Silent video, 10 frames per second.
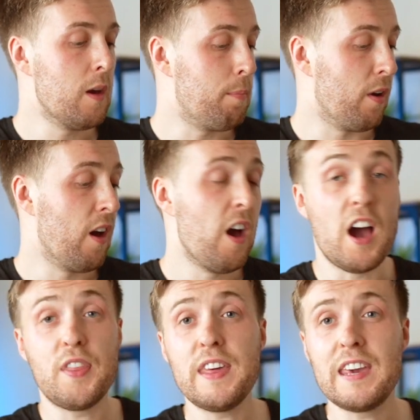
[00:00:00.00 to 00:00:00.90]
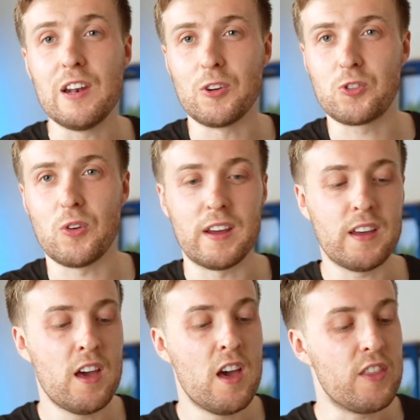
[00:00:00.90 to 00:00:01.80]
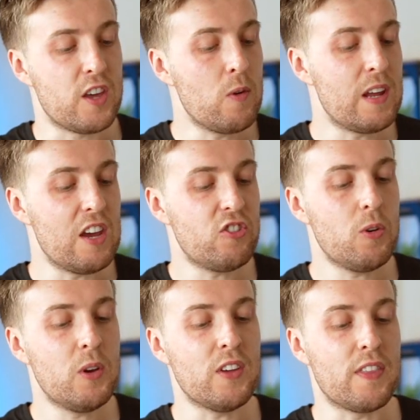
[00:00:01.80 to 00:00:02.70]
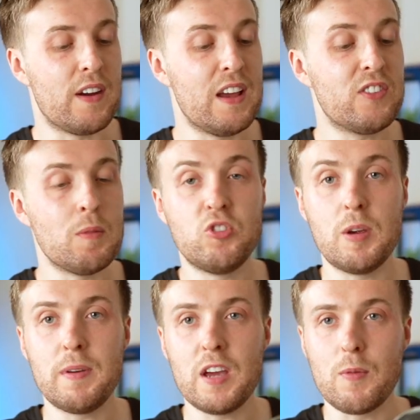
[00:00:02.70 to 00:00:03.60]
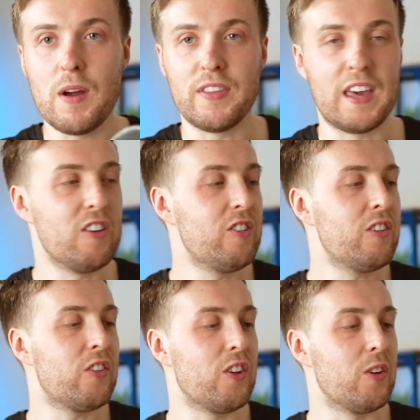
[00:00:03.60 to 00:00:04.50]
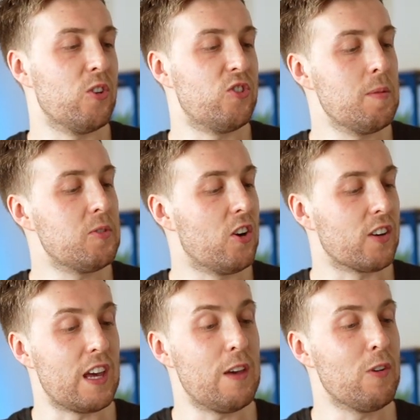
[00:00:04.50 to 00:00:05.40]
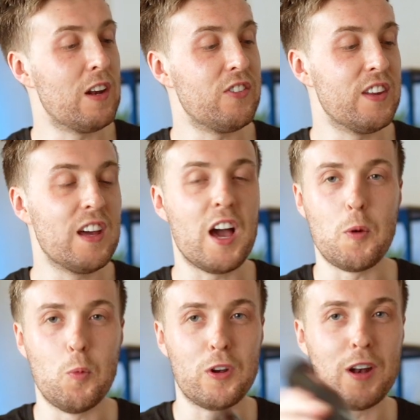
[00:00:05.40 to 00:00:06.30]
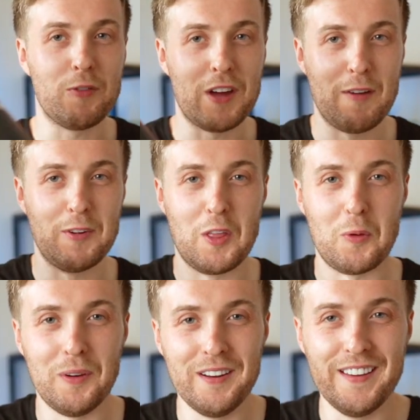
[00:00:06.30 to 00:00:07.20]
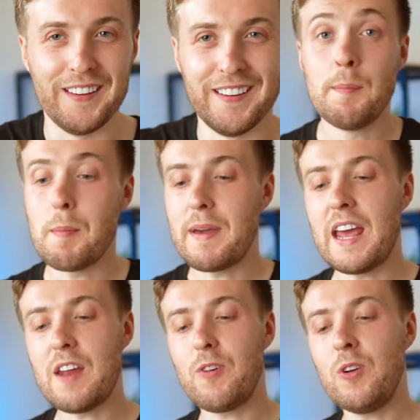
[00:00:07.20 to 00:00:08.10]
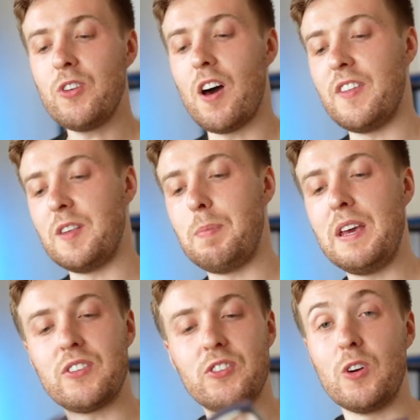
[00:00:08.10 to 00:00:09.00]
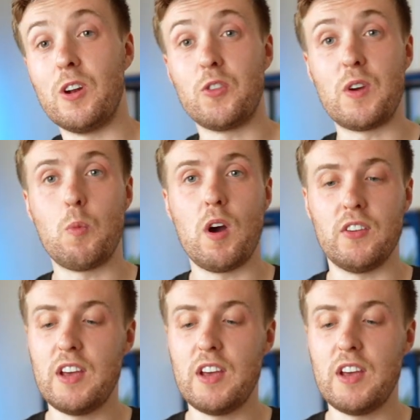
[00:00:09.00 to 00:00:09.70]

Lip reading: but I think it looks great. The only issue is that there is some chipping around the edges, so Gymshark, if you're listening, I would love to have another one. My main headphones are these Beats Solo 3 wireless